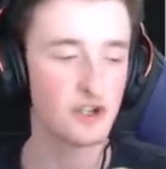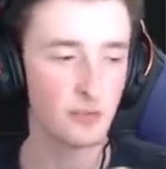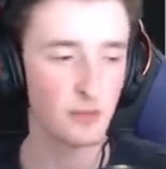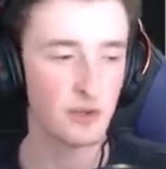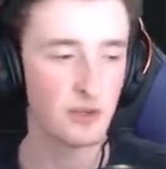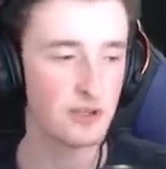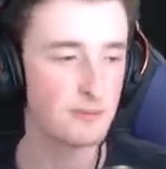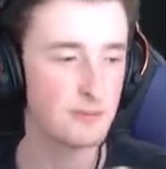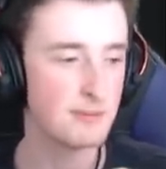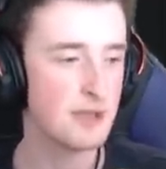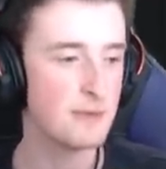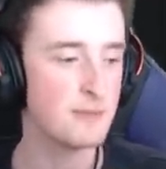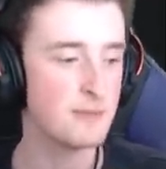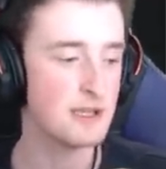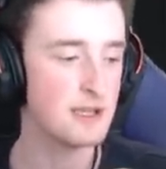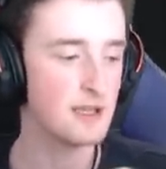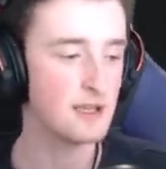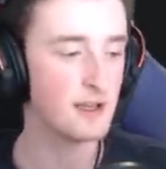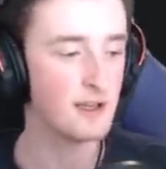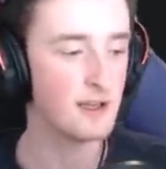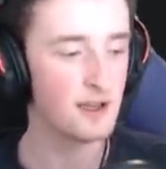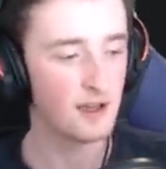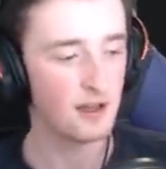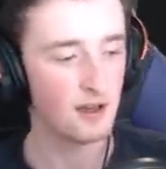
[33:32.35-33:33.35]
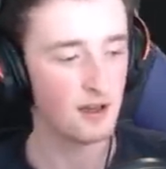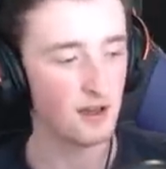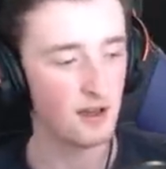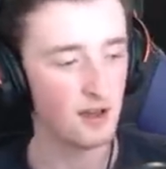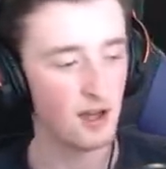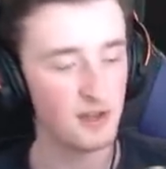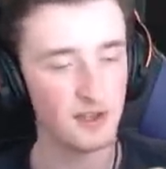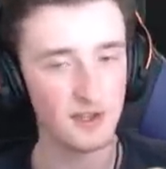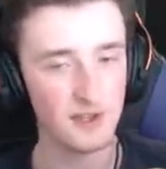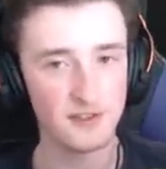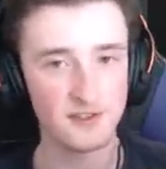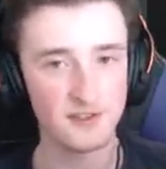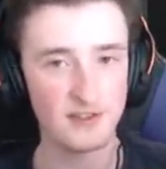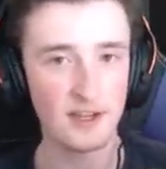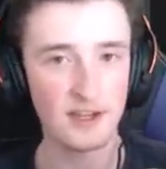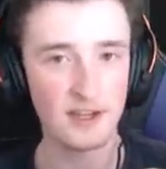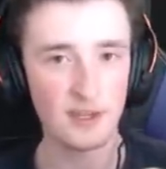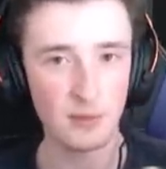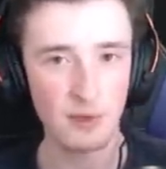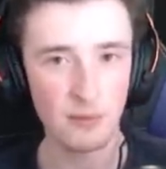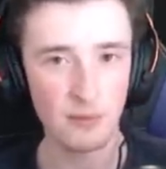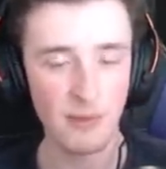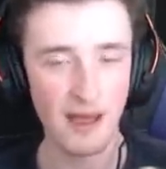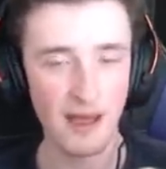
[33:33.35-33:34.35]
We can maybe uh, understand a
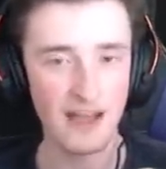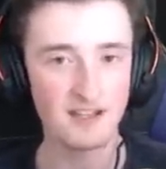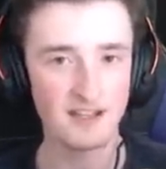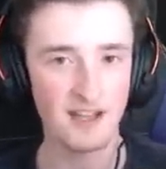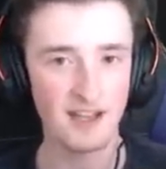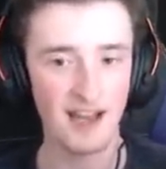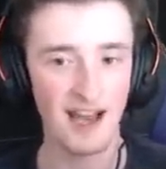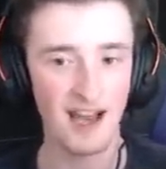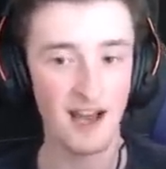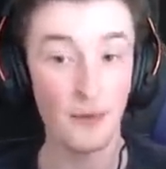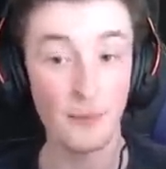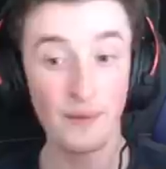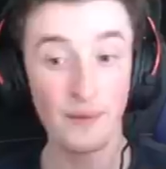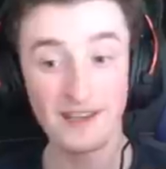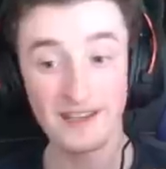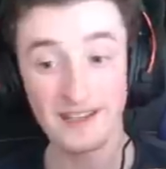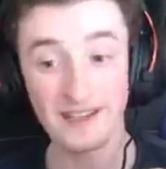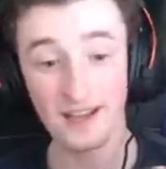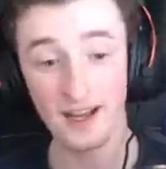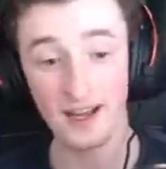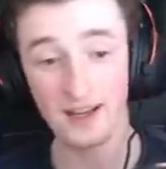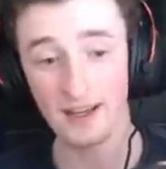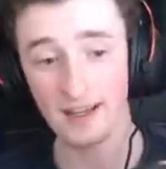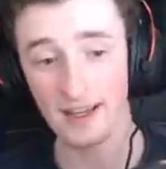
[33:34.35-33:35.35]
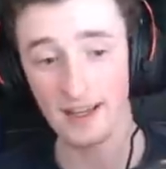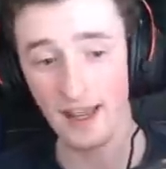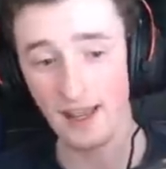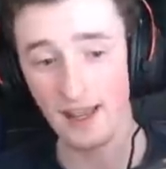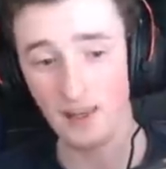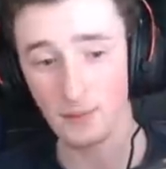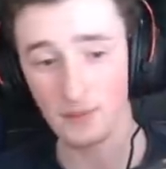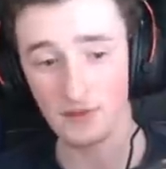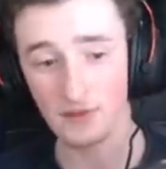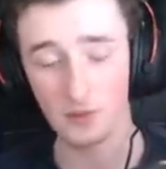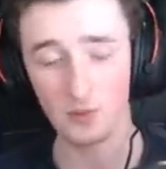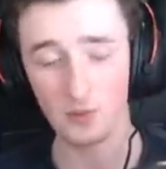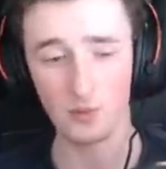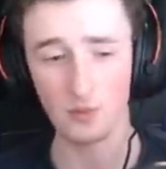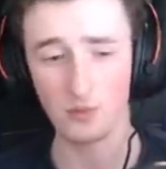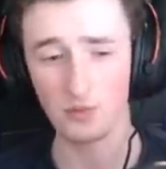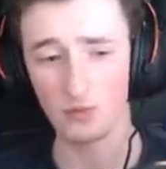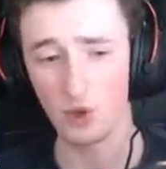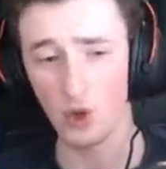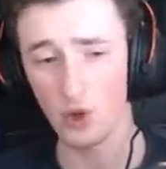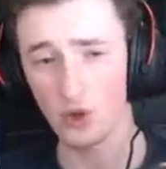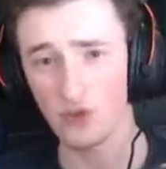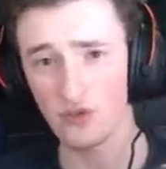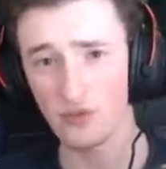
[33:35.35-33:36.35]
bit better how many kind of games
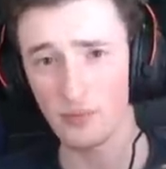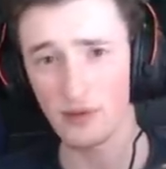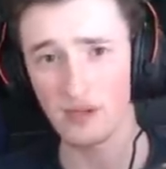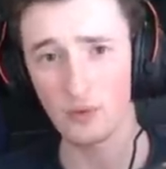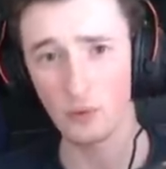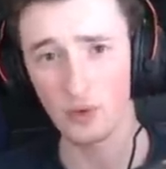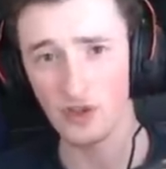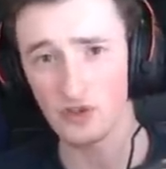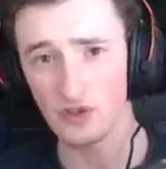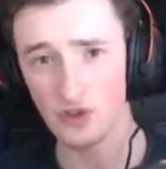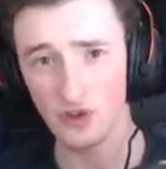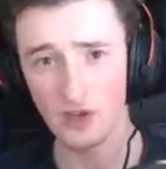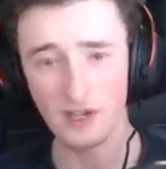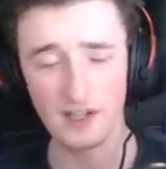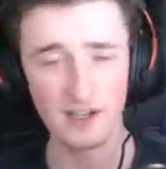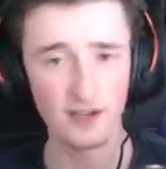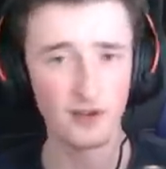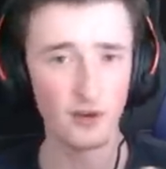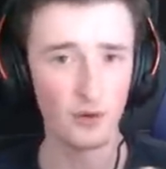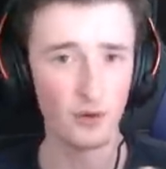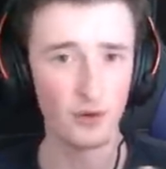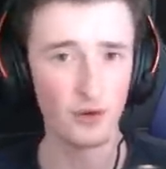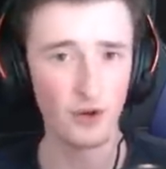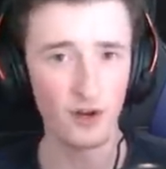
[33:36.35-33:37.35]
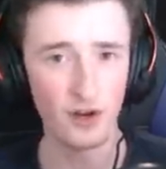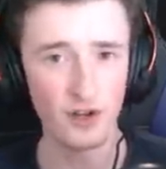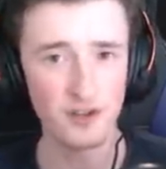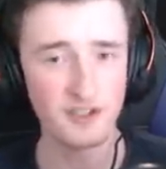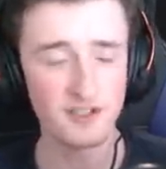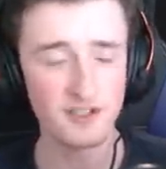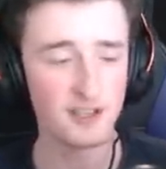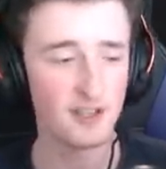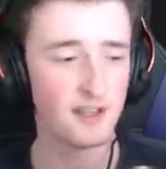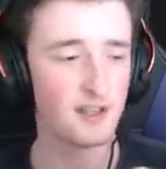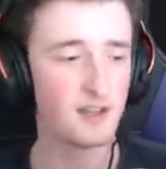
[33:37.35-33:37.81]
could have been win traded or not,